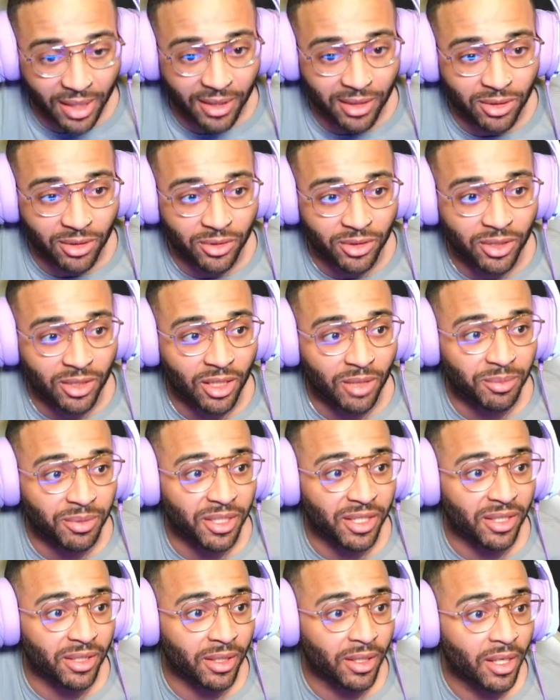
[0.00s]
loaded up
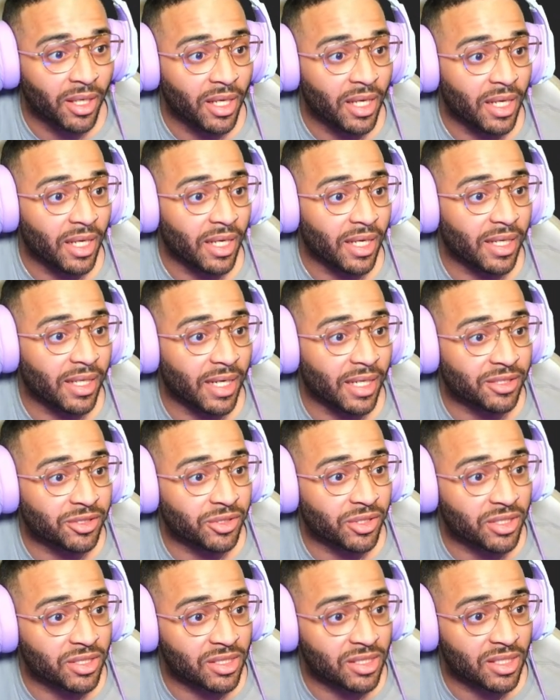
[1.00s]
here, and as you
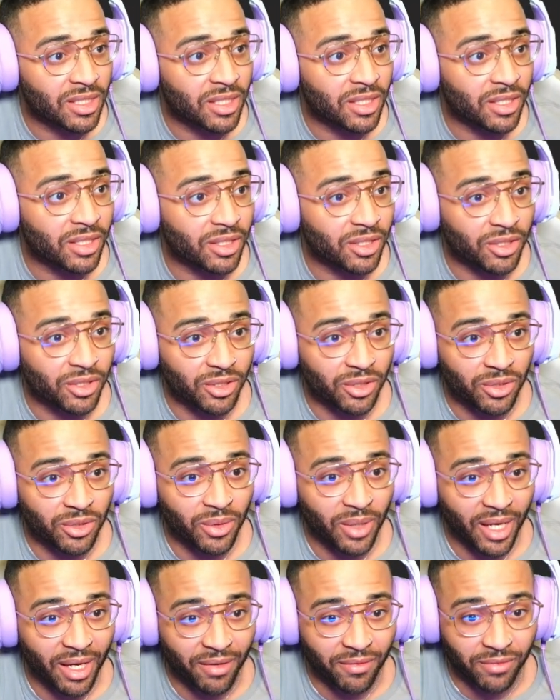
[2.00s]
can see, you
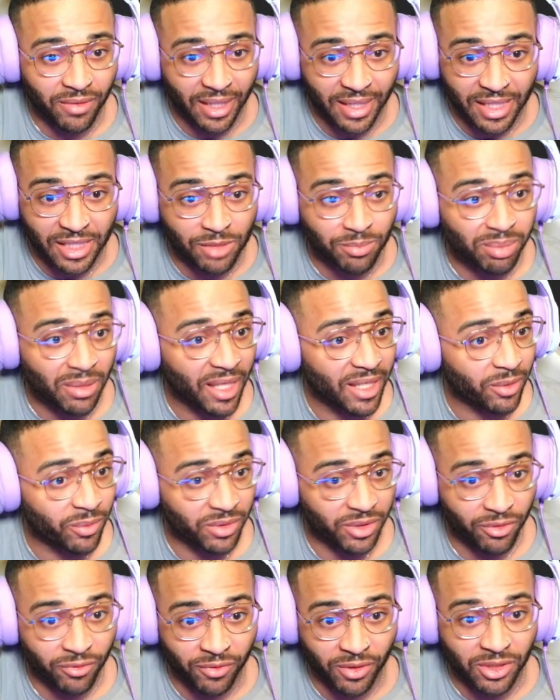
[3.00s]
have it's blank
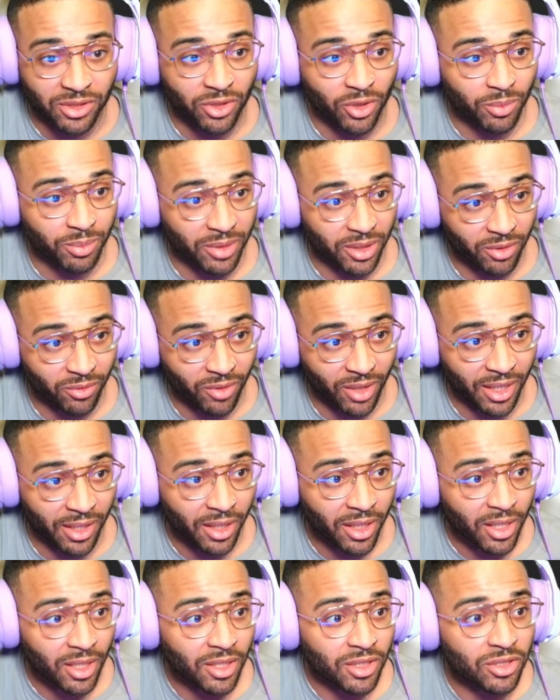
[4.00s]
when you first open it, right?
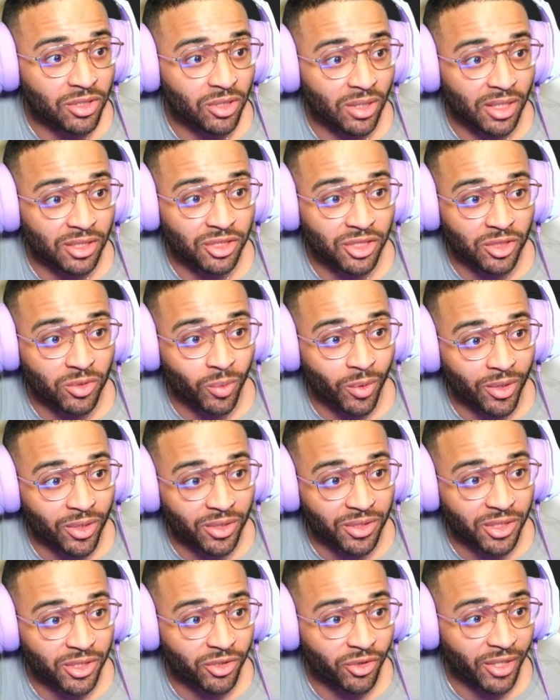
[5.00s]
So let's just work
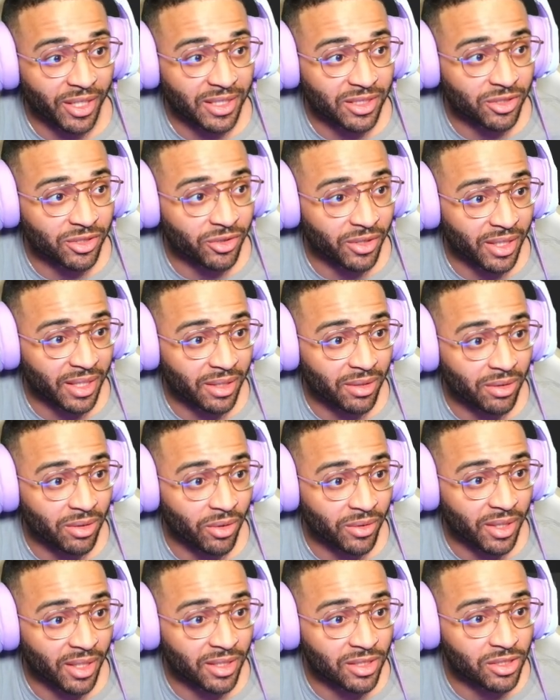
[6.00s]
on the green screen.
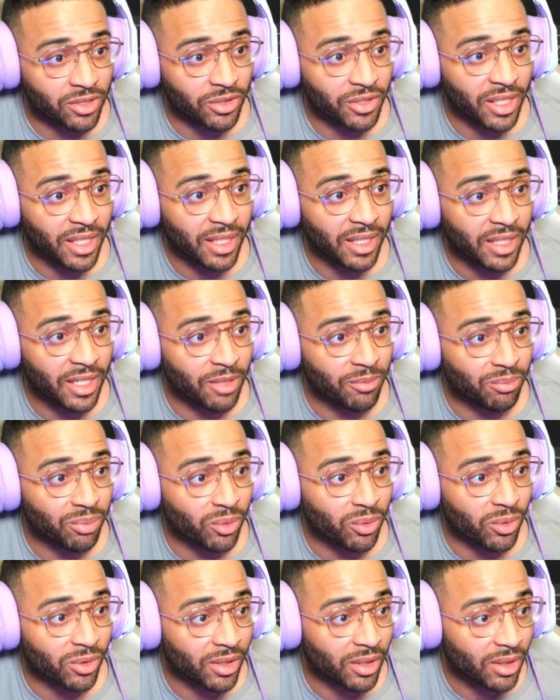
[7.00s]
Okay, so you hit
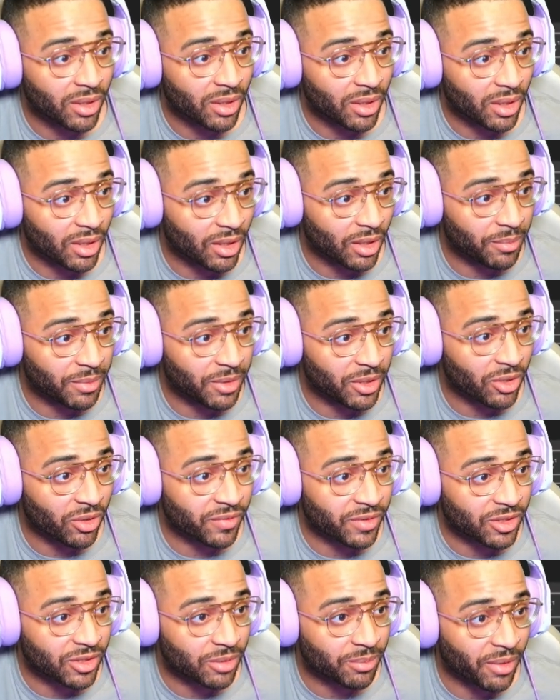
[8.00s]
import. Let me go
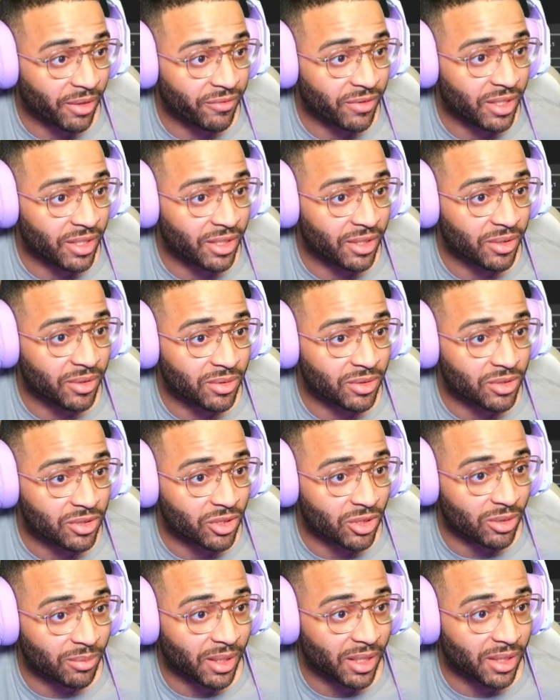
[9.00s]
over to my videos,
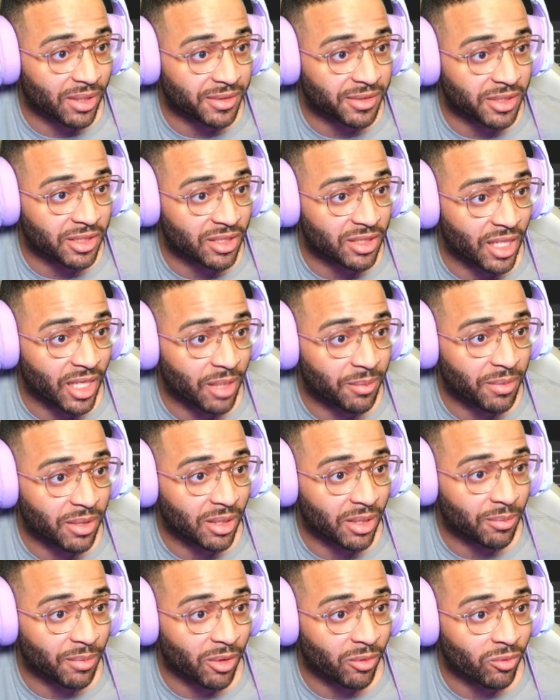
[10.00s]
go to my Unleashed
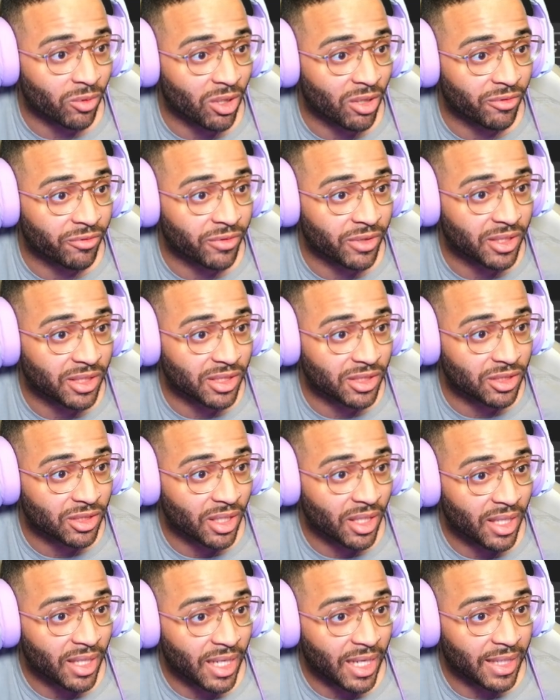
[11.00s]
Gaming, my raw footage,
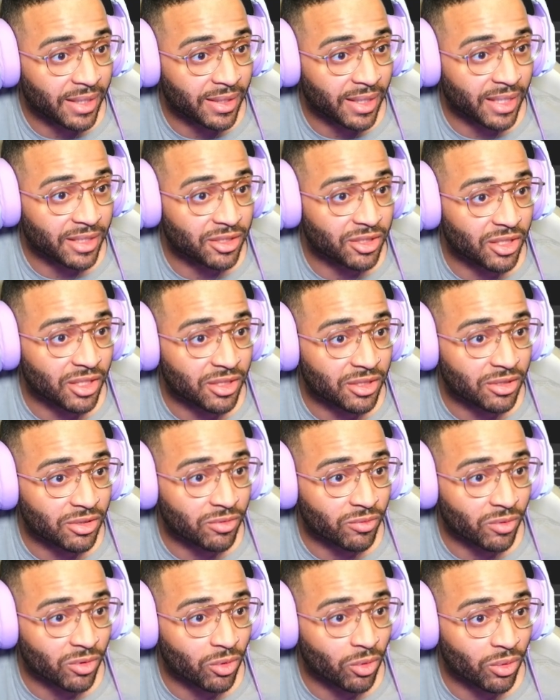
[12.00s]
and then I just
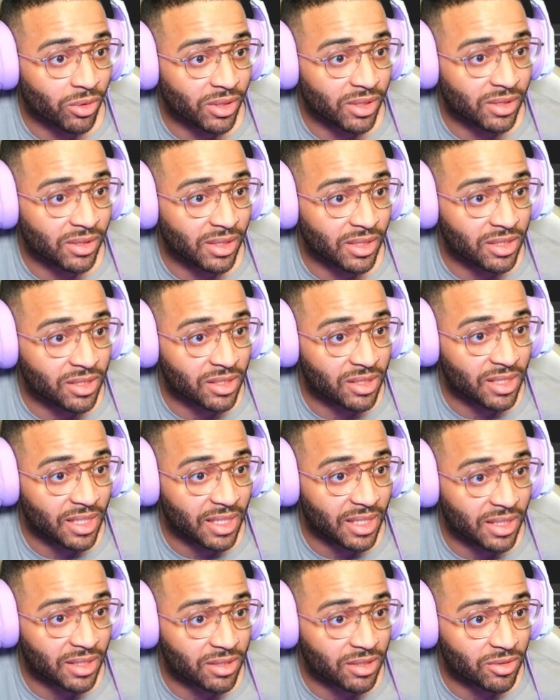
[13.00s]
recorded this
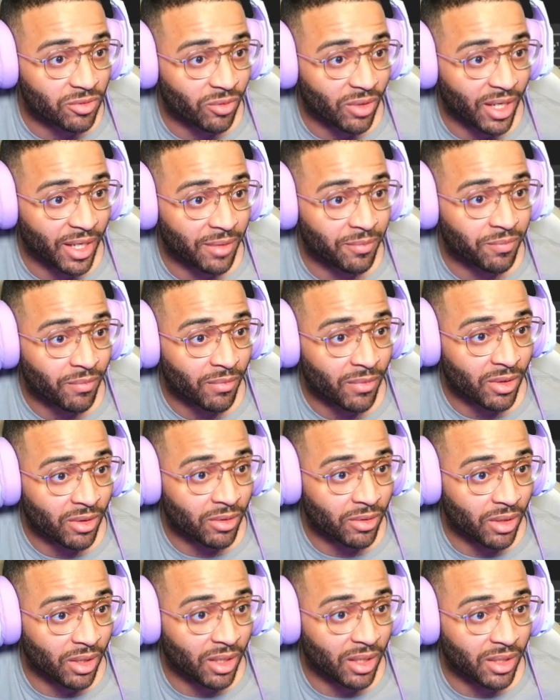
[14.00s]
scenes, right?
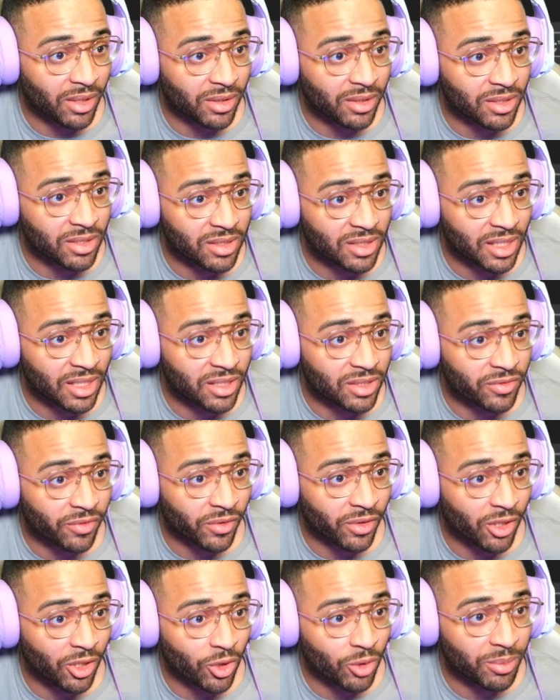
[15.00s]
The scenes
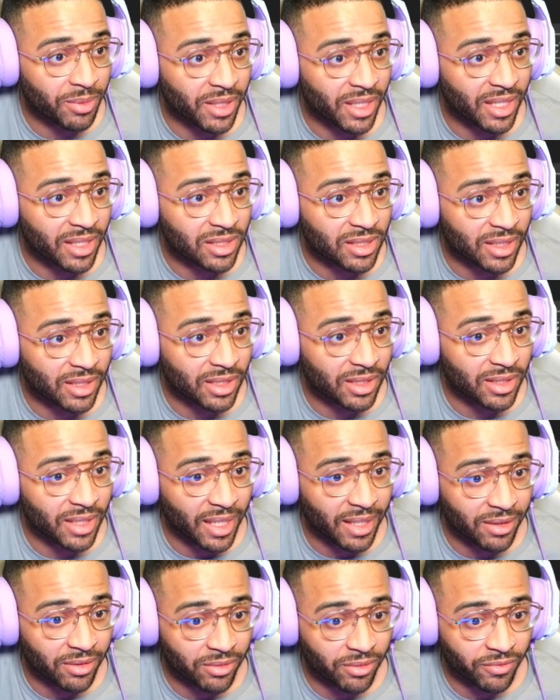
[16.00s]
for the OBS. I did
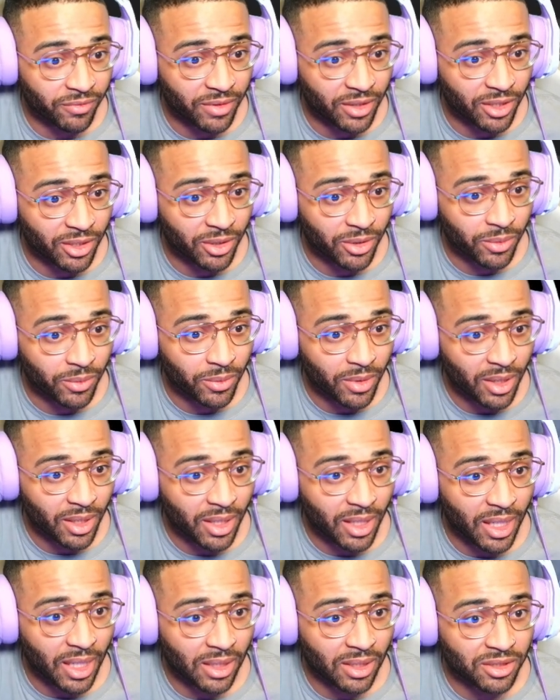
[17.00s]
that video,
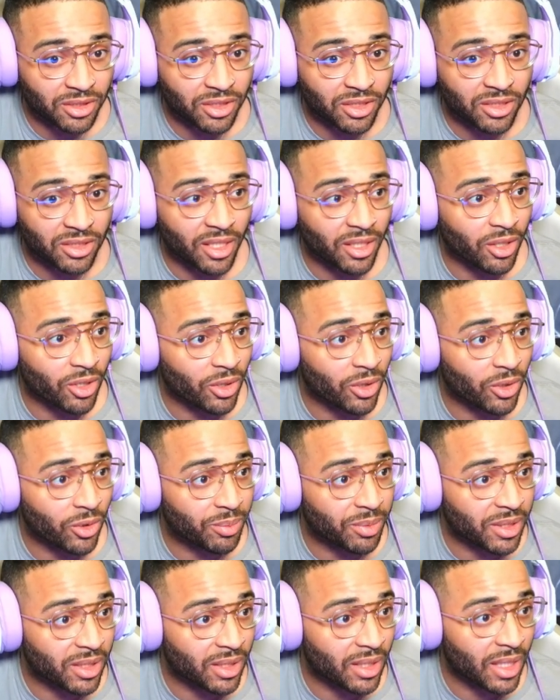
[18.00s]
and let's just hit
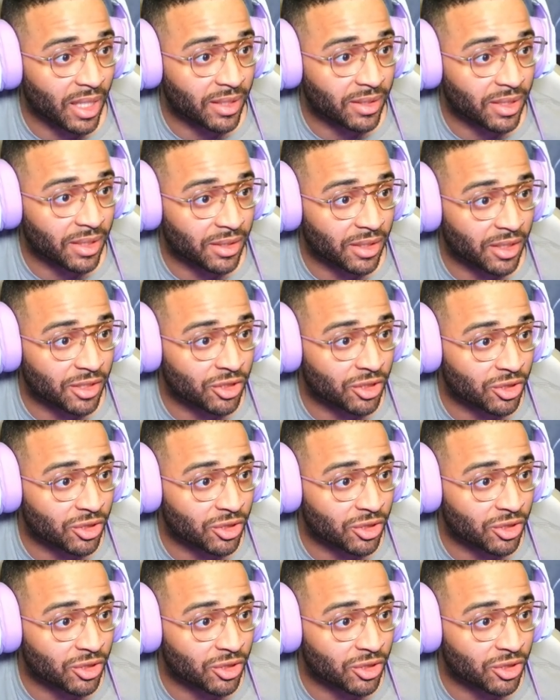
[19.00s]
open, and then let's just